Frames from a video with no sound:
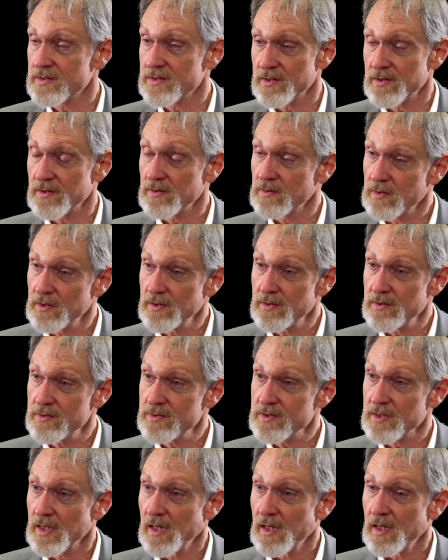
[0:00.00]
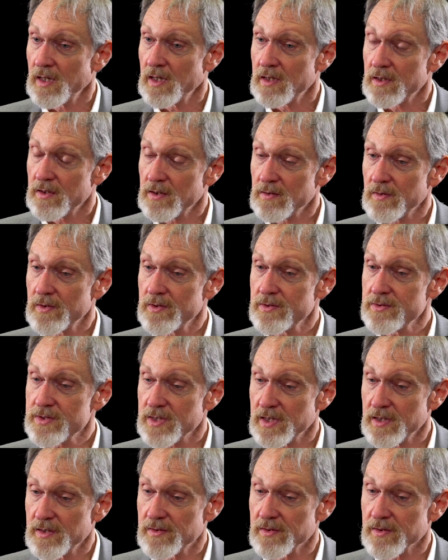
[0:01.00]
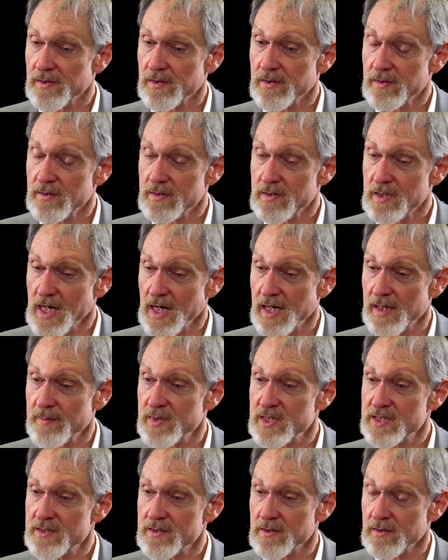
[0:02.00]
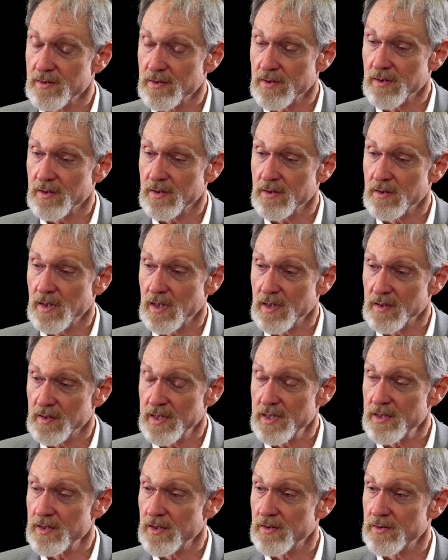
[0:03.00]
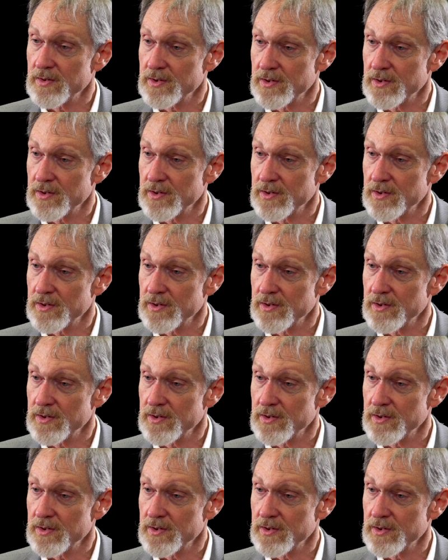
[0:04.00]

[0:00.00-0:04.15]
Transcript: So you lose either Thomas or Alito,